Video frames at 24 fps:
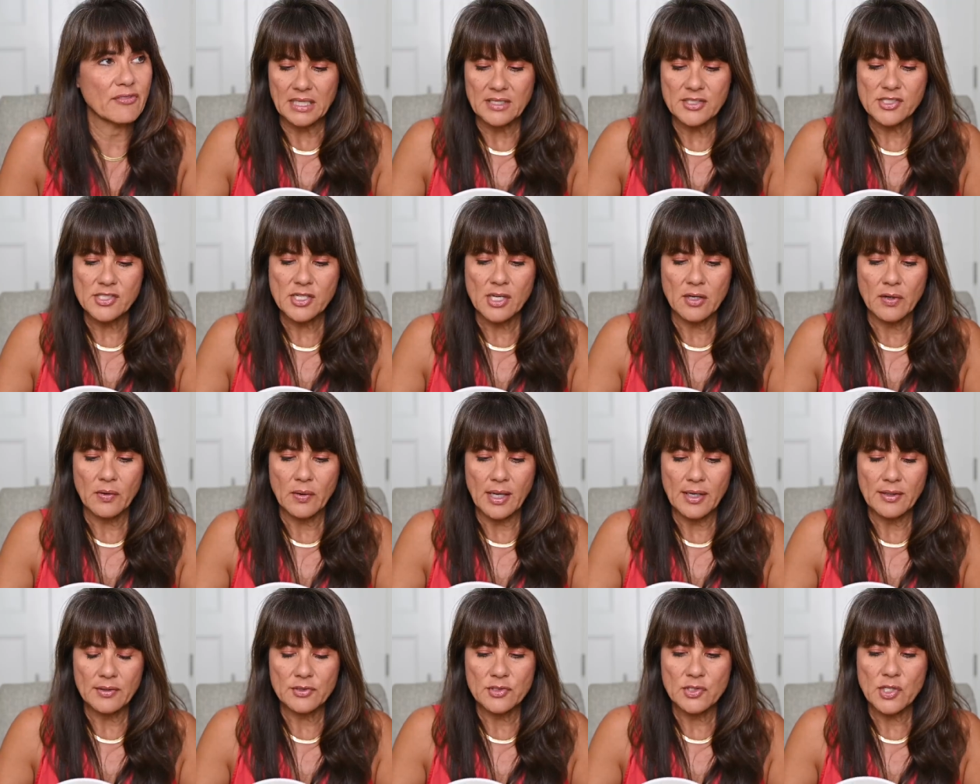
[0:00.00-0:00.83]
And so
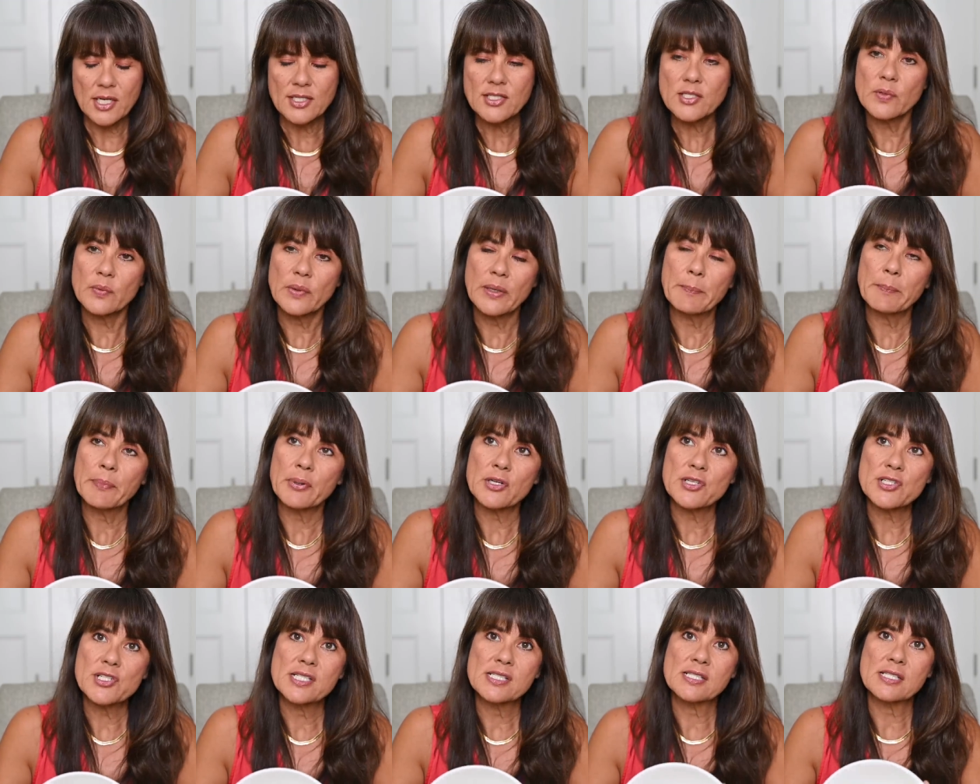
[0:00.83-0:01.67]
I tried to
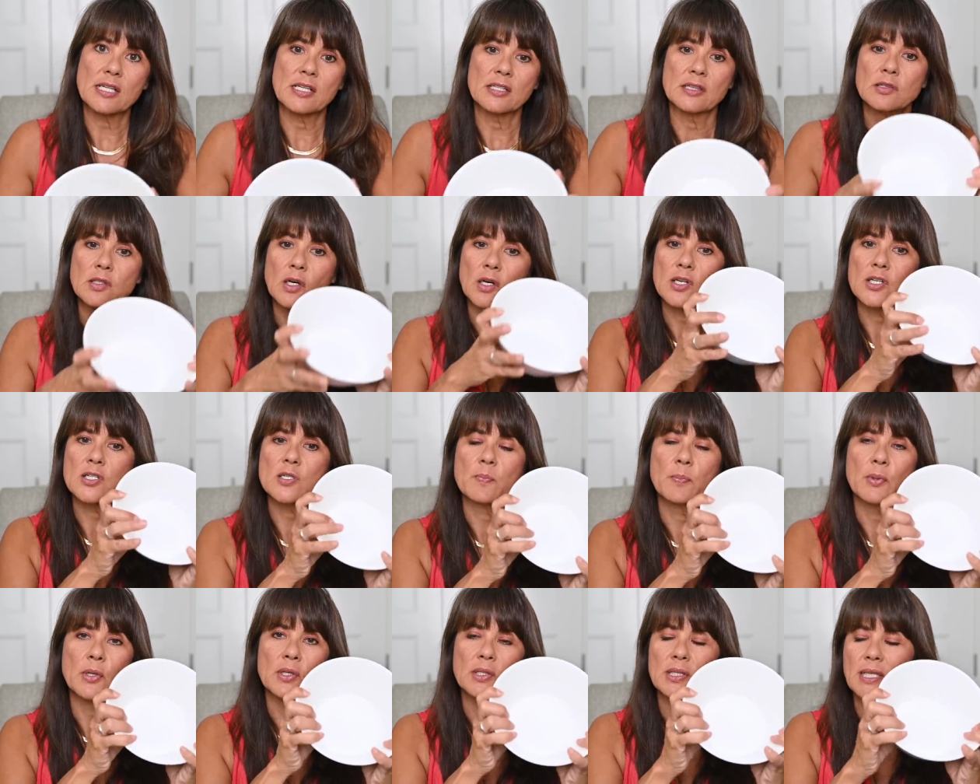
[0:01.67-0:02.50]
repurchase a large
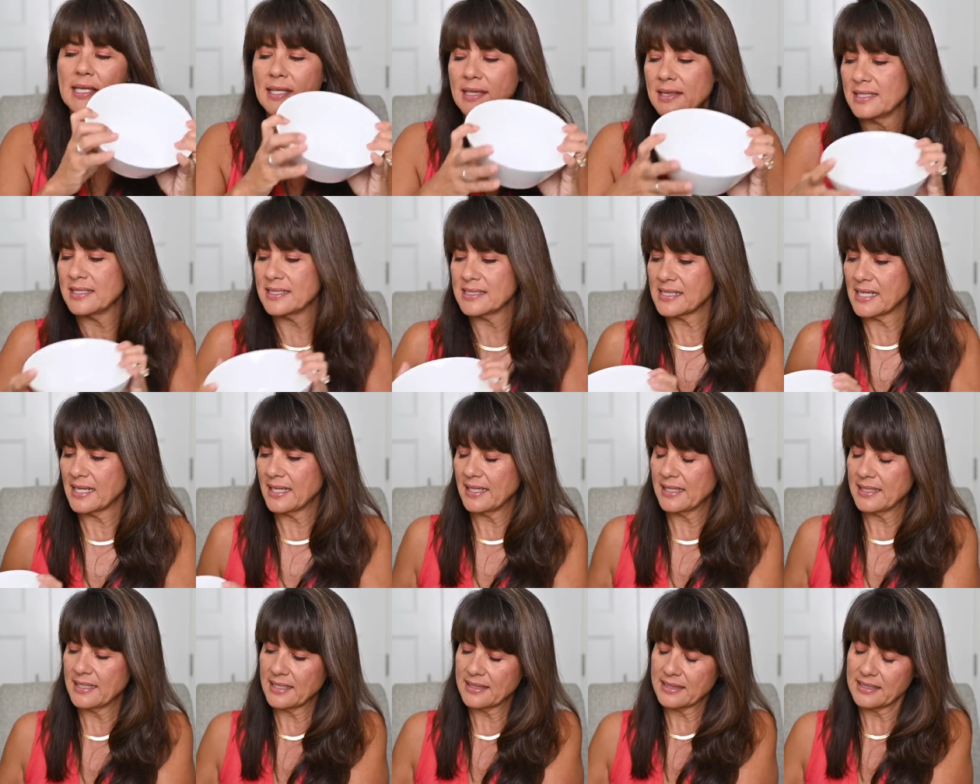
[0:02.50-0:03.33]
bowl like this,
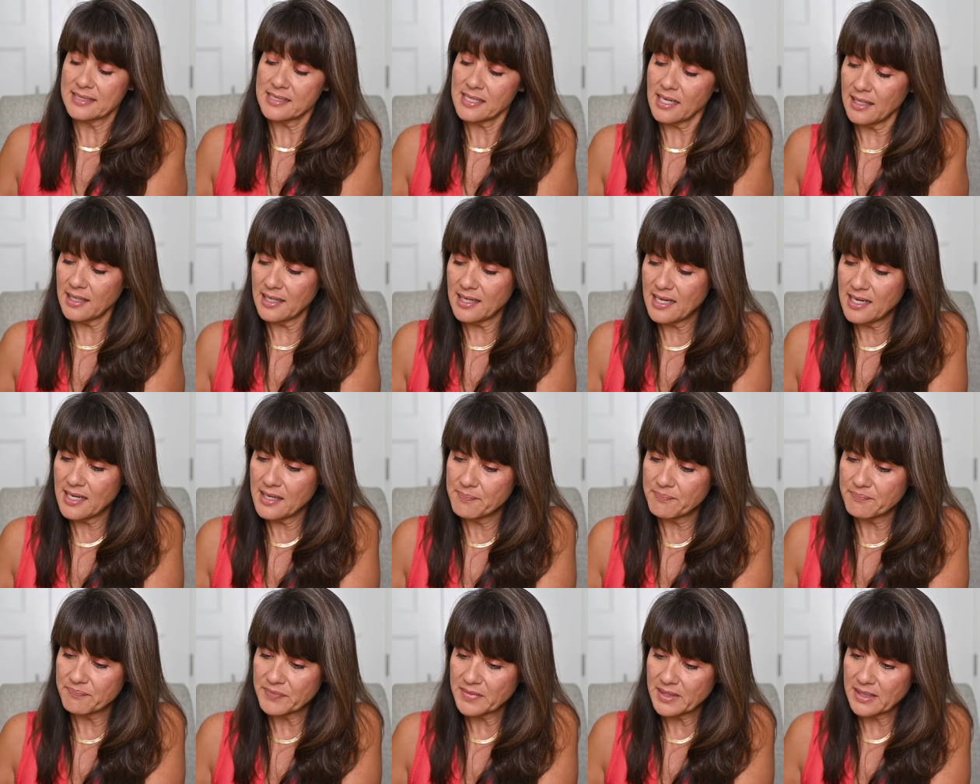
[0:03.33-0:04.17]
and at the
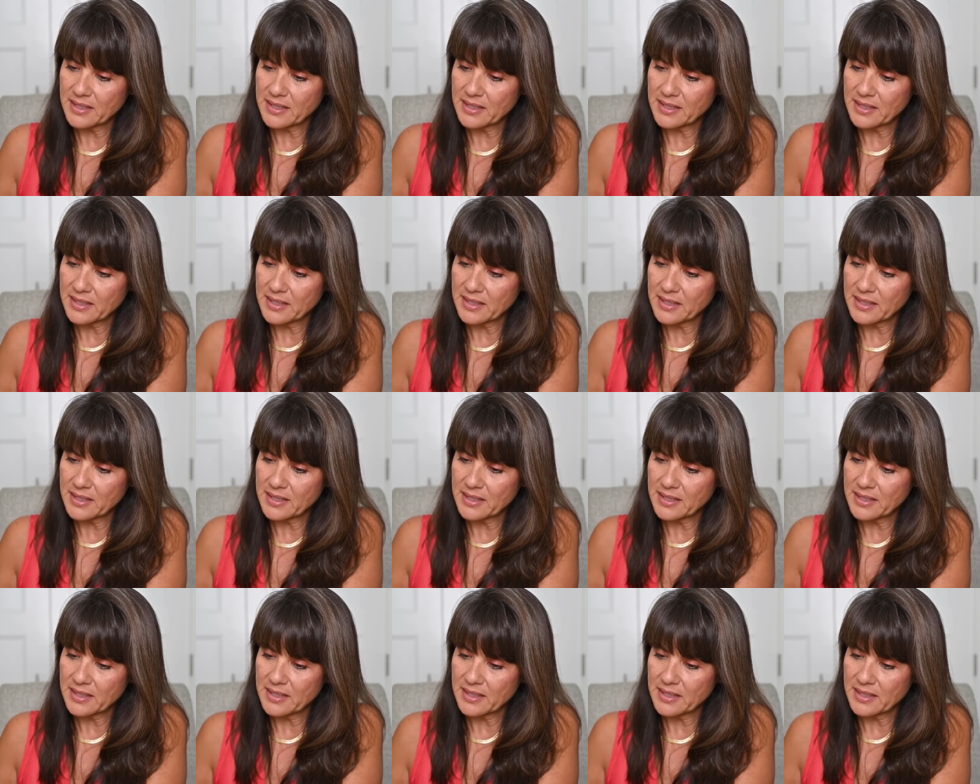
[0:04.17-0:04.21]
time,